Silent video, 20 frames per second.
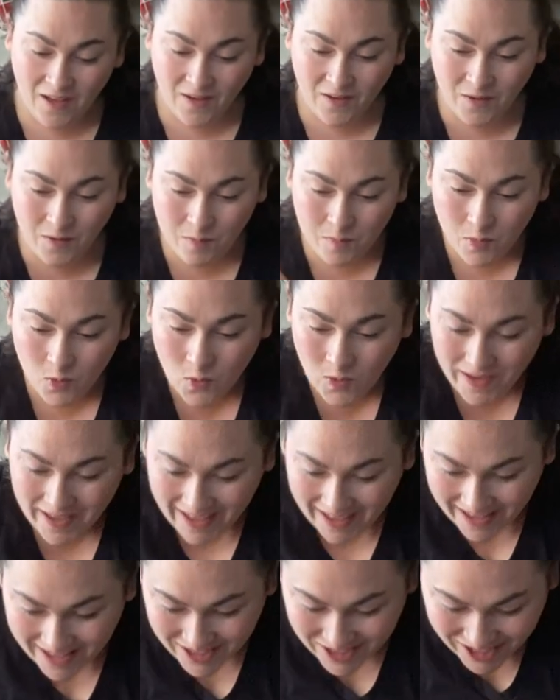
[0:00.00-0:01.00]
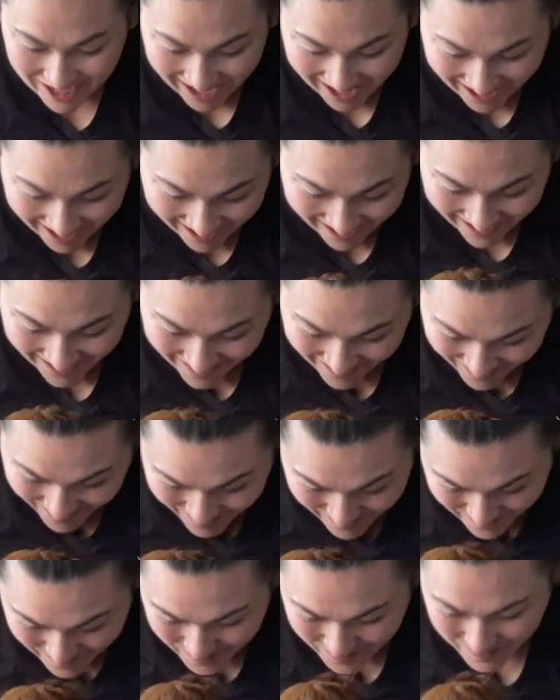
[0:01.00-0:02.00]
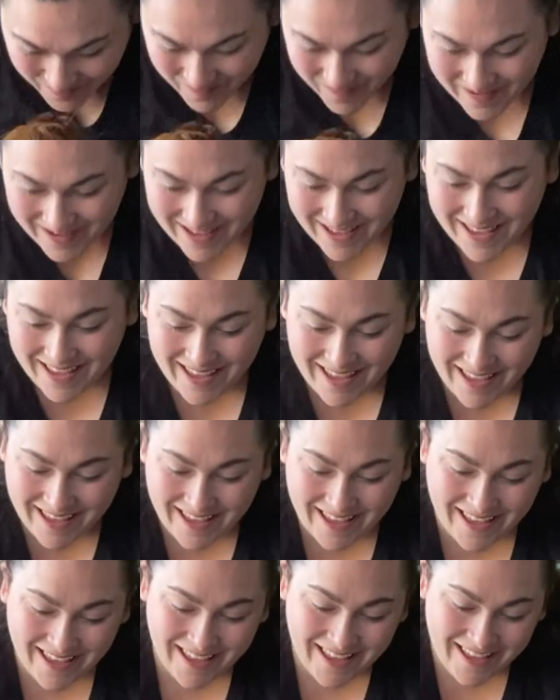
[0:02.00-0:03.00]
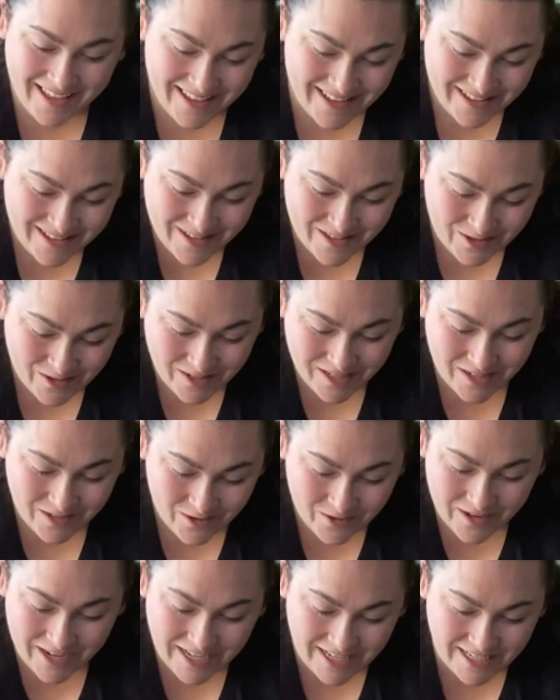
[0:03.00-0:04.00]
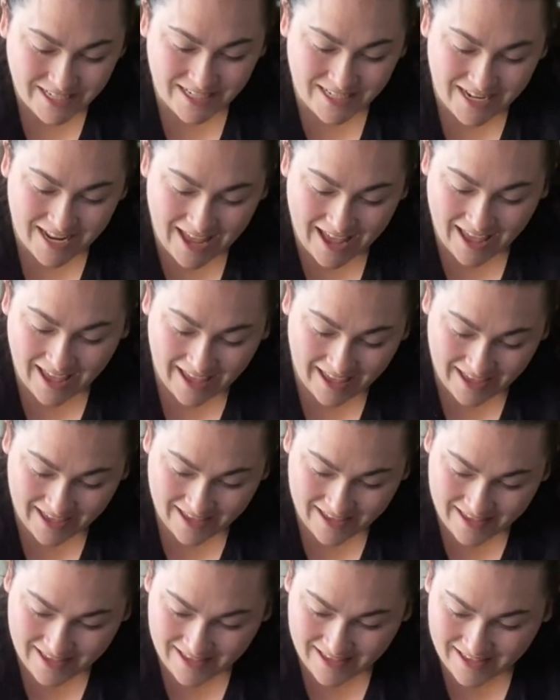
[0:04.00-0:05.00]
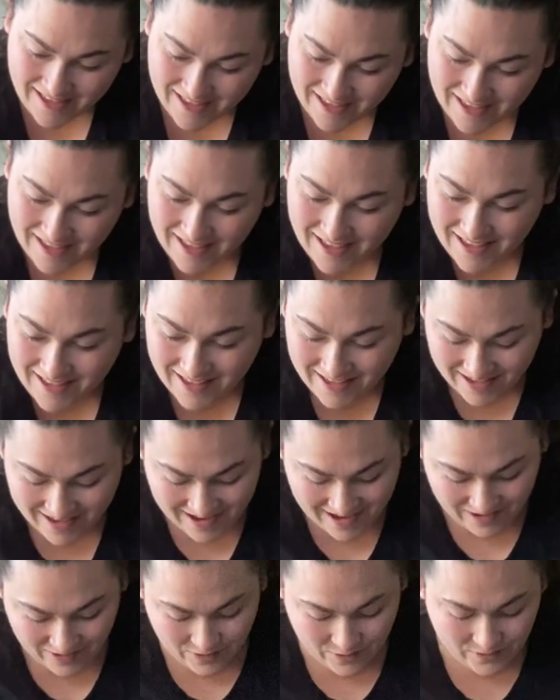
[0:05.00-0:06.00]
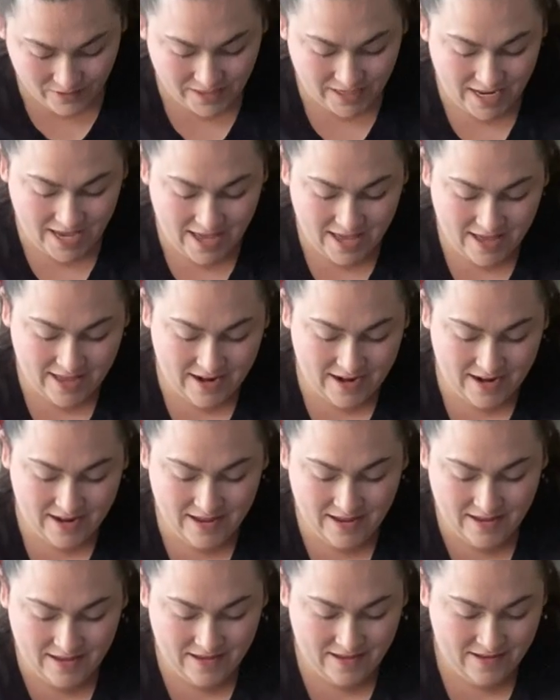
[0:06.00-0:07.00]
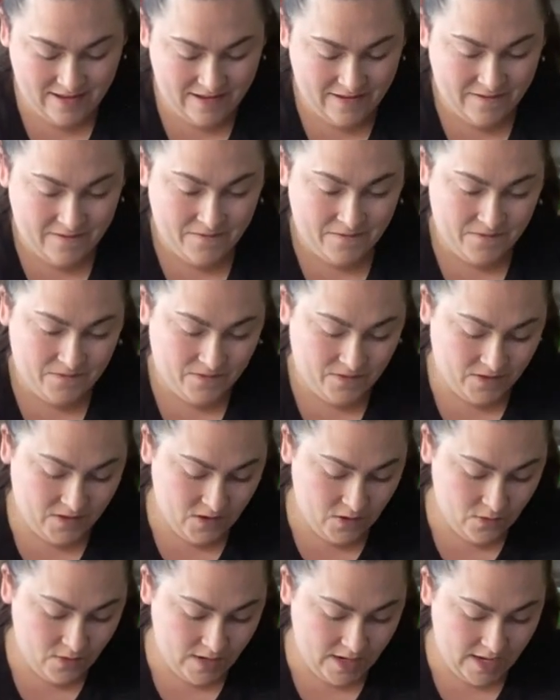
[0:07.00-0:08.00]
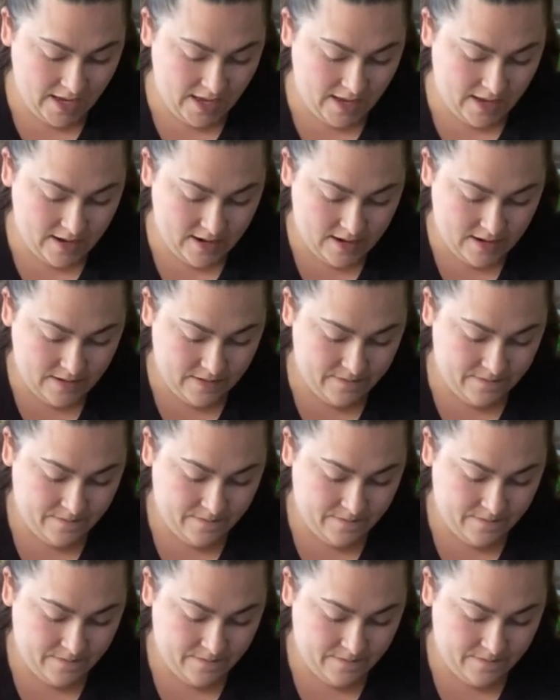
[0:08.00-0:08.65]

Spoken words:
Good boy, AJ. Good boy. You did great today. Yeah, you did. You did.